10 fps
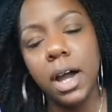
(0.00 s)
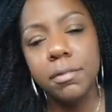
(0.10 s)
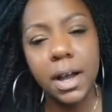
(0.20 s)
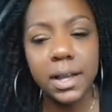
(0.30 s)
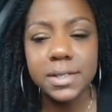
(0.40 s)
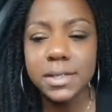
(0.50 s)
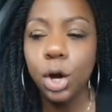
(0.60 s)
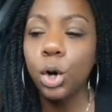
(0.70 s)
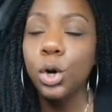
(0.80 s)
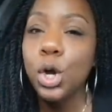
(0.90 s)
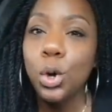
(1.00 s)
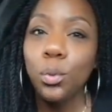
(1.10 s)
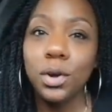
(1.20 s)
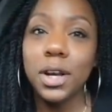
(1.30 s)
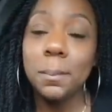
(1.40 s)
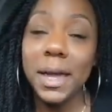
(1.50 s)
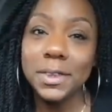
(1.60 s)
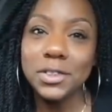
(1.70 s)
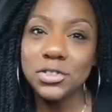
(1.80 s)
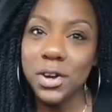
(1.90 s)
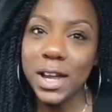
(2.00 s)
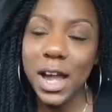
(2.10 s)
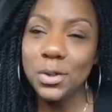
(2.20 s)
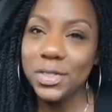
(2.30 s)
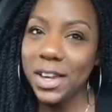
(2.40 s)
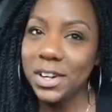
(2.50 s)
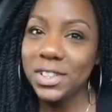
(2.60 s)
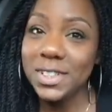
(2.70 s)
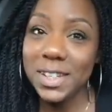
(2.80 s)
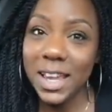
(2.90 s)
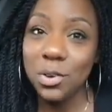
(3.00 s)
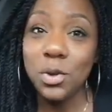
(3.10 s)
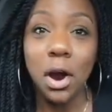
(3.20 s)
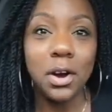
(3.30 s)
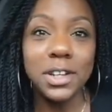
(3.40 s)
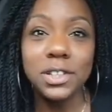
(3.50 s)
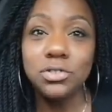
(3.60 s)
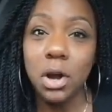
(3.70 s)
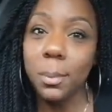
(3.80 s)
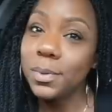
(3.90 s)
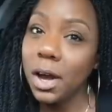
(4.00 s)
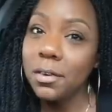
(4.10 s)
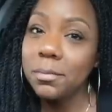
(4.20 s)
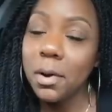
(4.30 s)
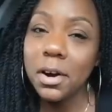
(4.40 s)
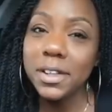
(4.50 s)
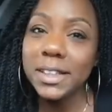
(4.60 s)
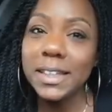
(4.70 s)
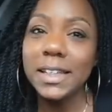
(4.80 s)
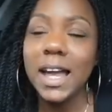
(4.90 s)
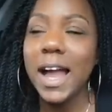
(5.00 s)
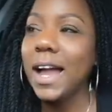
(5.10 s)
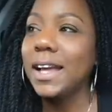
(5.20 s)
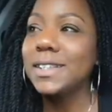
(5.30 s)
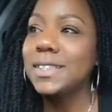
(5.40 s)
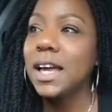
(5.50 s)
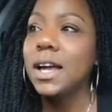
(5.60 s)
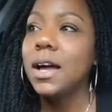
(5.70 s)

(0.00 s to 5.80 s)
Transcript: of us. So we're gonna make the trek out there today. We already dropped off Marley at